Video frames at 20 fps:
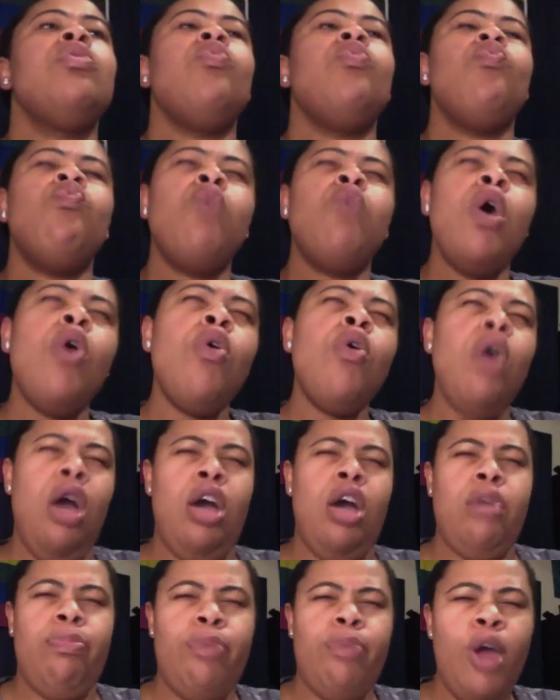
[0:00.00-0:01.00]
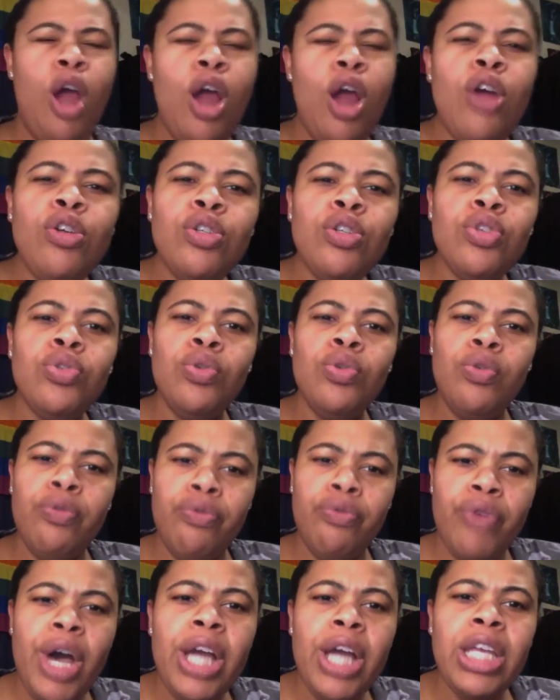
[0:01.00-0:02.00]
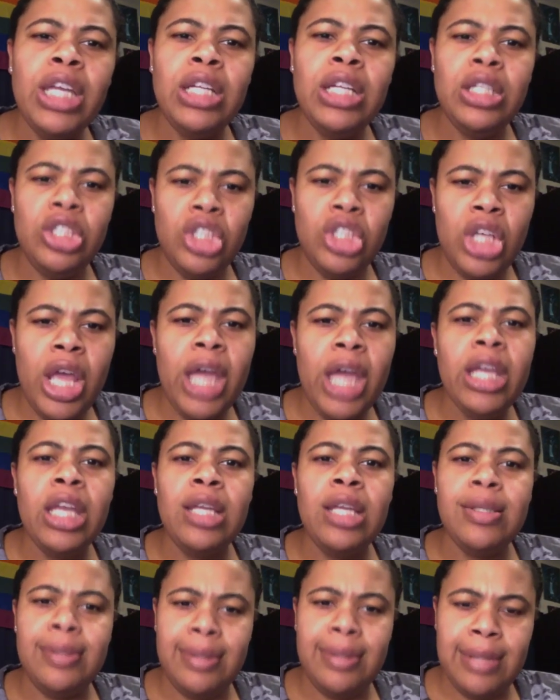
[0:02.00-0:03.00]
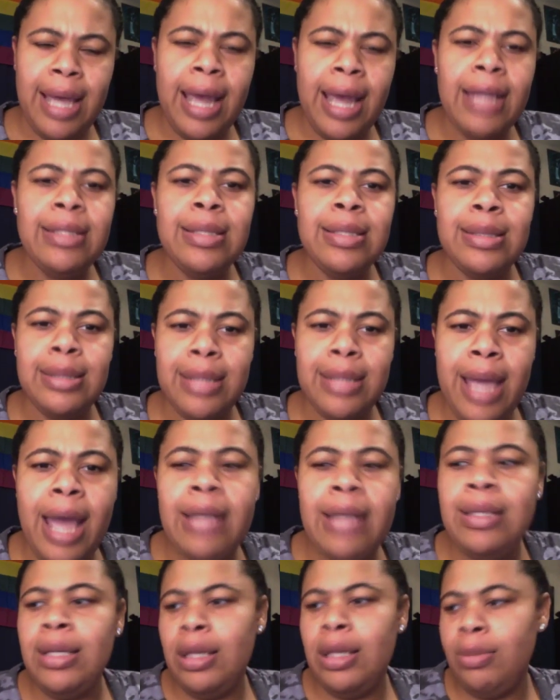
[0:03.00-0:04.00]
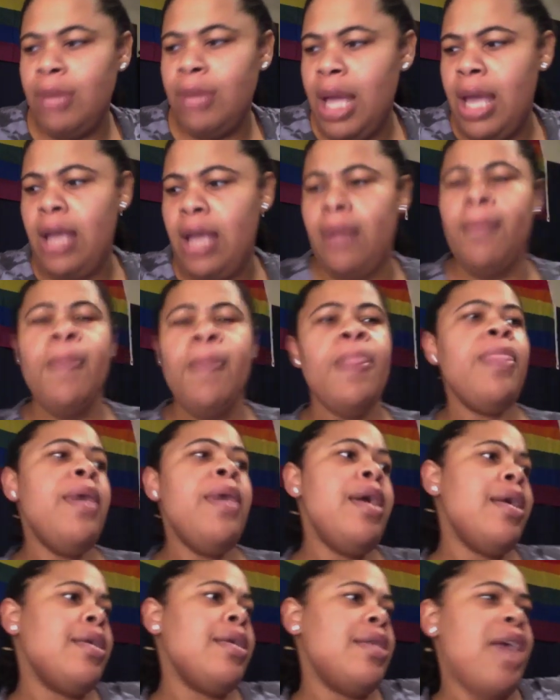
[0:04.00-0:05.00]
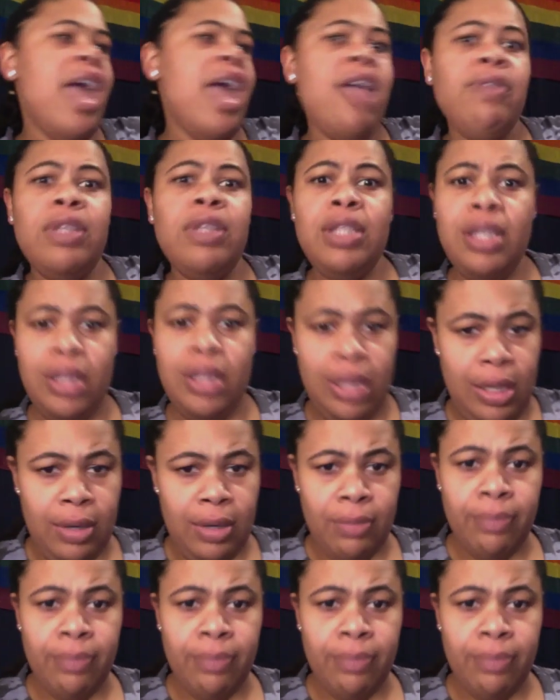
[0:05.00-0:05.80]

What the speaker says: wrote a personal fucking check and signed his goddamn name and gave it to them,